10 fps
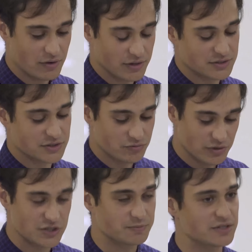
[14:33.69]
it's
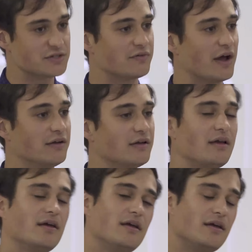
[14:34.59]
really specified
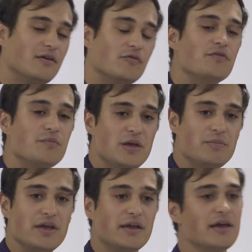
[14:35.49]
with me
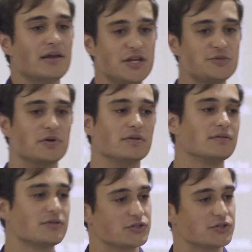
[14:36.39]
being here in Lisbon.